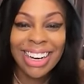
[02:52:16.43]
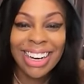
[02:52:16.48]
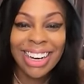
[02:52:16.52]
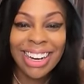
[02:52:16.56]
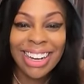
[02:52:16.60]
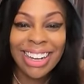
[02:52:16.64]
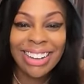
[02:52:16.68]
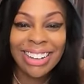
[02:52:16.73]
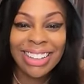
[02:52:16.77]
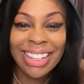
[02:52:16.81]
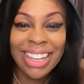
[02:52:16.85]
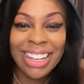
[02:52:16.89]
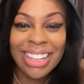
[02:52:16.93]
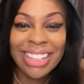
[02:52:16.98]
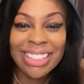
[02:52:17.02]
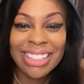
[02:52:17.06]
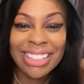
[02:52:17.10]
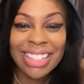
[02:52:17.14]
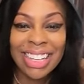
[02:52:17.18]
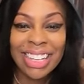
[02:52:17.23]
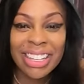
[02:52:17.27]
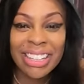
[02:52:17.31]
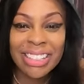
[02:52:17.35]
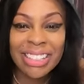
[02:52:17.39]
Okay, you
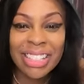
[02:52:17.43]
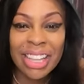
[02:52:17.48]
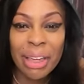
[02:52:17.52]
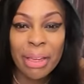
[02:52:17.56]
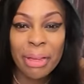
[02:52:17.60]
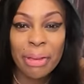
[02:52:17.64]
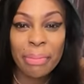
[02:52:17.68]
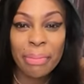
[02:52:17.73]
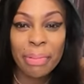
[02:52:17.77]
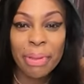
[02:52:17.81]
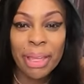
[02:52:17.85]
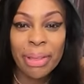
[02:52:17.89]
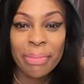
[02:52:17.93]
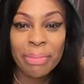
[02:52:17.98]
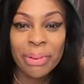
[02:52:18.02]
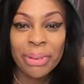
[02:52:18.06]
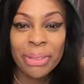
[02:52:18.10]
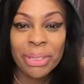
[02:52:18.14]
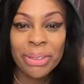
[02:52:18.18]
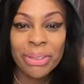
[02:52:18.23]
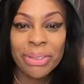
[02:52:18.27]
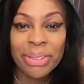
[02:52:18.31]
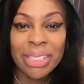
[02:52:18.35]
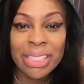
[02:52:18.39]
said you said people
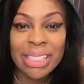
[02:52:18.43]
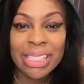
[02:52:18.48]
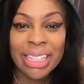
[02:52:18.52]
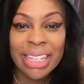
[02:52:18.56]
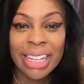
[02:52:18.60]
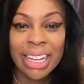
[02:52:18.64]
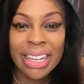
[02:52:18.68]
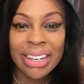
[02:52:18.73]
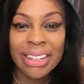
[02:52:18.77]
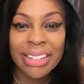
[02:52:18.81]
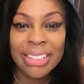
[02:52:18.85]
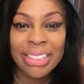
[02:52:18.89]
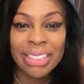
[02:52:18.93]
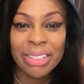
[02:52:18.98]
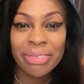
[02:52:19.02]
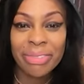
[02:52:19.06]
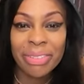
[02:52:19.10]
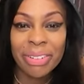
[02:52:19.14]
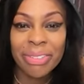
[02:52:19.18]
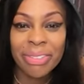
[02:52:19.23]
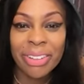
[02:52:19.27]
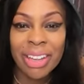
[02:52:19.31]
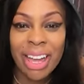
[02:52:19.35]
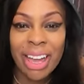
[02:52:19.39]
use the energy
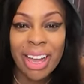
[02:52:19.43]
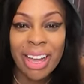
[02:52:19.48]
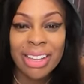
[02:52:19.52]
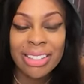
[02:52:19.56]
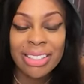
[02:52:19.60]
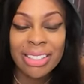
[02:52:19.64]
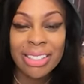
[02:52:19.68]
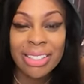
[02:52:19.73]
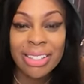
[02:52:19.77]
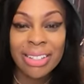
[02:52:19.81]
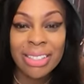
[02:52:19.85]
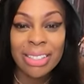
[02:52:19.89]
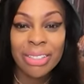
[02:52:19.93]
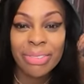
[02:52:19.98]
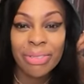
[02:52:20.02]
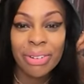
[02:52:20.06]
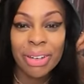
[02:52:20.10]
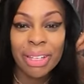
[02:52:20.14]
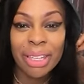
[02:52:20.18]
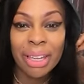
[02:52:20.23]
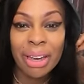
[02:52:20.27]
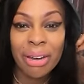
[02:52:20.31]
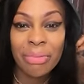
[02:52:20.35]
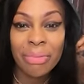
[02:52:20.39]
from concerts
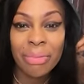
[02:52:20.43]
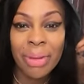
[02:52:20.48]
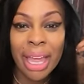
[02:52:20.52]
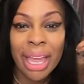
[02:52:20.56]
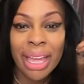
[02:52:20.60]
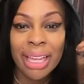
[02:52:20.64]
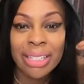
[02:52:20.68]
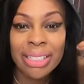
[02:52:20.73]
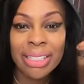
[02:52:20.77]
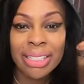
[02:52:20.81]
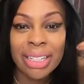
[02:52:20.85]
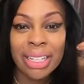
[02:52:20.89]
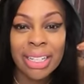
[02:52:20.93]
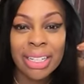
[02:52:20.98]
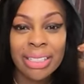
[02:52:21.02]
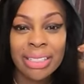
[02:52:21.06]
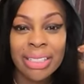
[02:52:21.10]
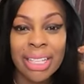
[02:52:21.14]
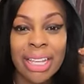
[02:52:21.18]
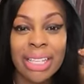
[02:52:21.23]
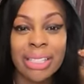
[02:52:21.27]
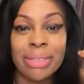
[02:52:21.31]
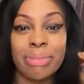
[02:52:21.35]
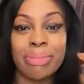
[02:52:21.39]
for their magic,
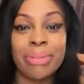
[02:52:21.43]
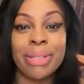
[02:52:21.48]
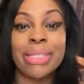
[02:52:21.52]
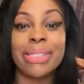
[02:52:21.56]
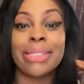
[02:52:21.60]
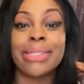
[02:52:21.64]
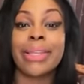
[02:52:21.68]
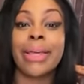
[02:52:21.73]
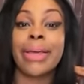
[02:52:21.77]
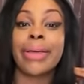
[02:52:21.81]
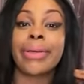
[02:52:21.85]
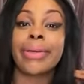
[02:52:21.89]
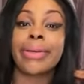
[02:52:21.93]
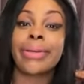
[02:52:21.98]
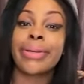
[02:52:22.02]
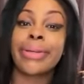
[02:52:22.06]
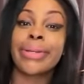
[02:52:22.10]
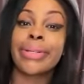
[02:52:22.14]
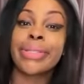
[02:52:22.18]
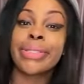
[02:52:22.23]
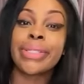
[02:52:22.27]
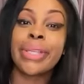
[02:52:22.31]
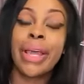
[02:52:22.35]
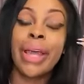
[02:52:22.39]
desperate
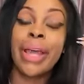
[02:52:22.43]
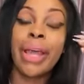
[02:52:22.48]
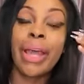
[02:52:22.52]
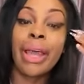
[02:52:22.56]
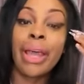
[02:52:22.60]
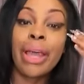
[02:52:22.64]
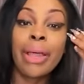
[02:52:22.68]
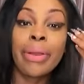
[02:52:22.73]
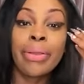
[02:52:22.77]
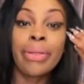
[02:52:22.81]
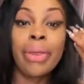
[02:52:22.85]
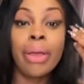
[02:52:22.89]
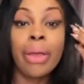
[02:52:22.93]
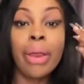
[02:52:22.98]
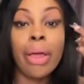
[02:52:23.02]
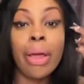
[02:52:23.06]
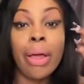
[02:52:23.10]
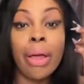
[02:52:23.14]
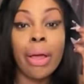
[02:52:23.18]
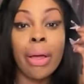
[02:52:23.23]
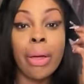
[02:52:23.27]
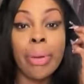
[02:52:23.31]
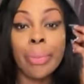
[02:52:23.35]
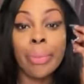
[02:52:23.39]

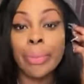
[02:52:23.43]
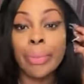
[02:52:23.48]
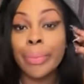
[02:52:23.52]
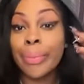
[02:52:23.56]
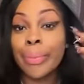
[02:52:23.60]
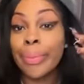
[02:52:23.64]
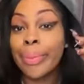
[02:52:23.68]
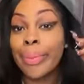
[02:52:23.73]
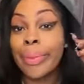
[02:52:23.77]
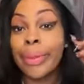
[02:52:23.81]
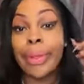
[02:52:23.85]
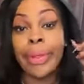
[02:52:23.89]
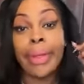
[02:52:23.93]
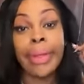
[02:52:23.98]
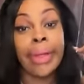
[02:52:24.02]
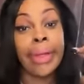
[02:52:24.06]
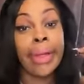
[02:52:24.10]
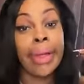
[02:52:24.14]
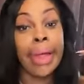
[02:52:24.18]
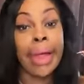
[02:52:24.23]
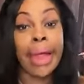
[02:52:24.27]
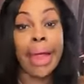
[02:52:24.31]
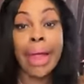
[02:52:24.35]
suckers. Oh.